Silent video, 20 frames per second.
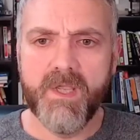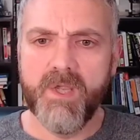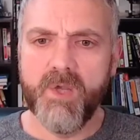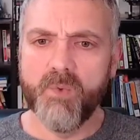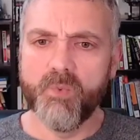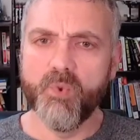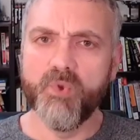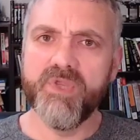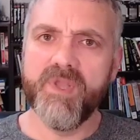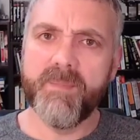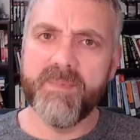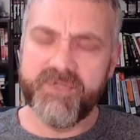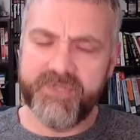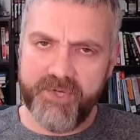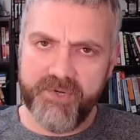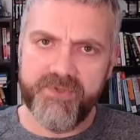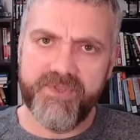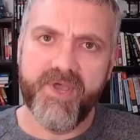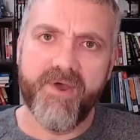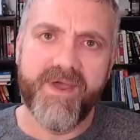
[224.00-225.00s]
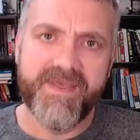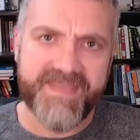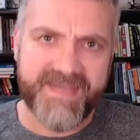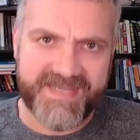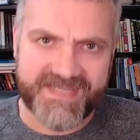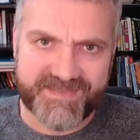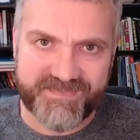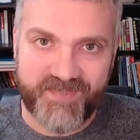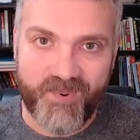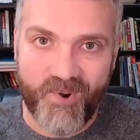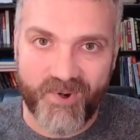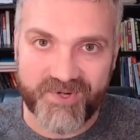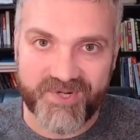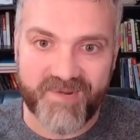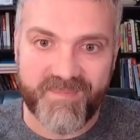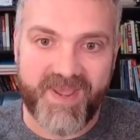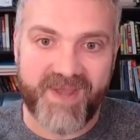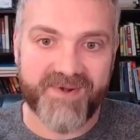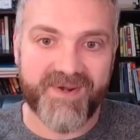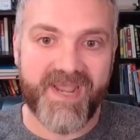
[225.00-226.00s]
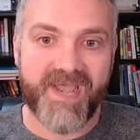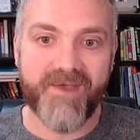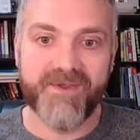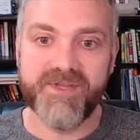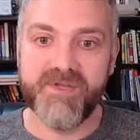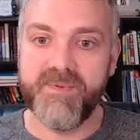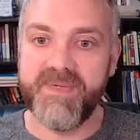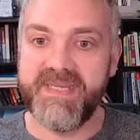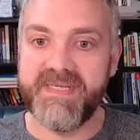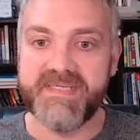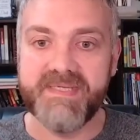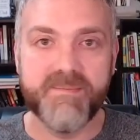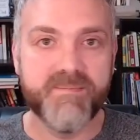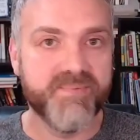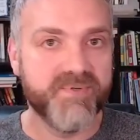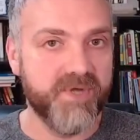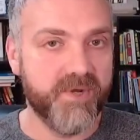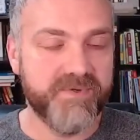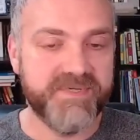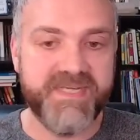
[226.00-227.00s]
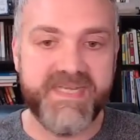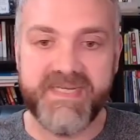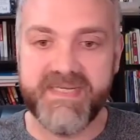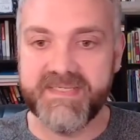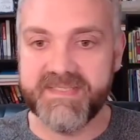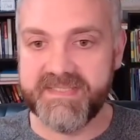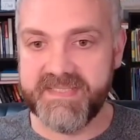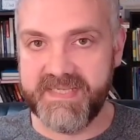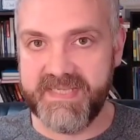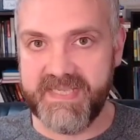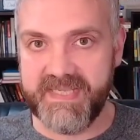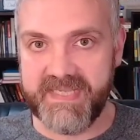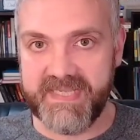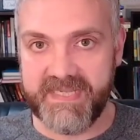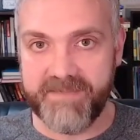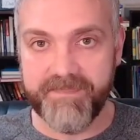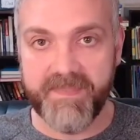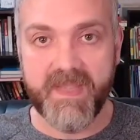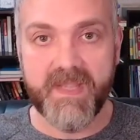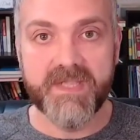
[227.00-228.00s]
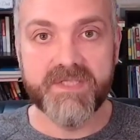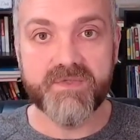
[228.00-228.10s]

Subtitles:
Rule number 2, though, I think is important. No matter how you eat, protein is the key.